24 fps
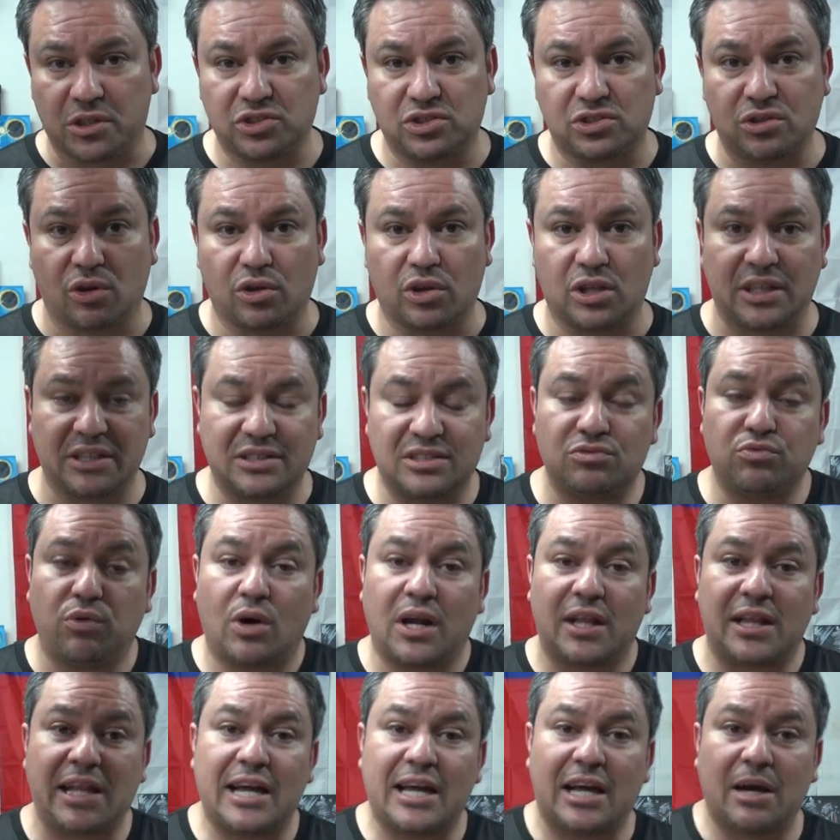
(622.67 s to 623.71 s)
So this is what
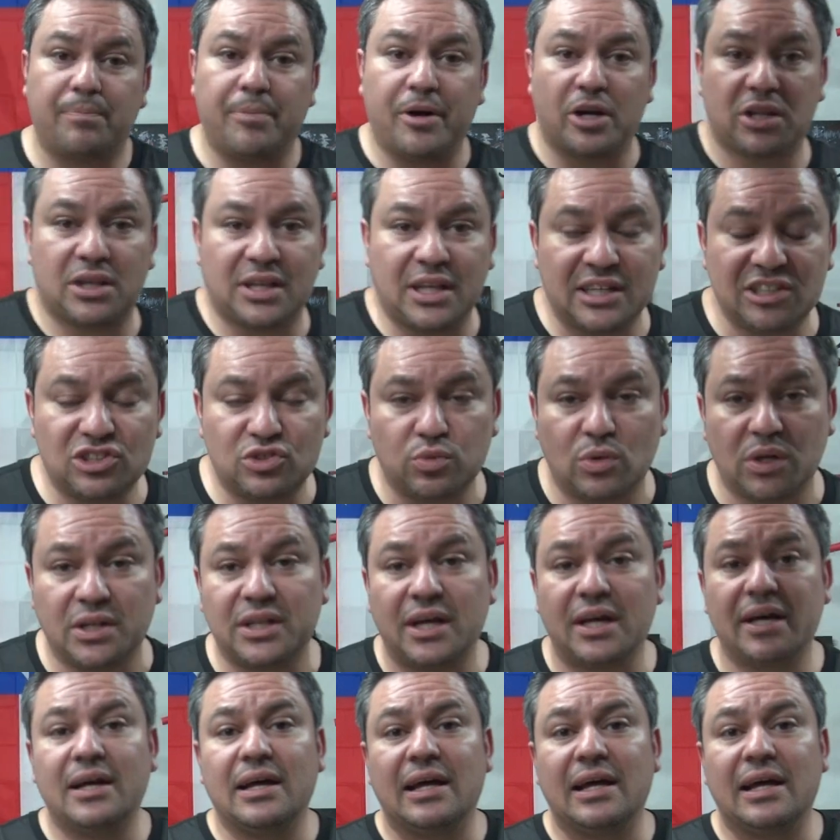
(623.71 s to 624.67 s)
I like about this one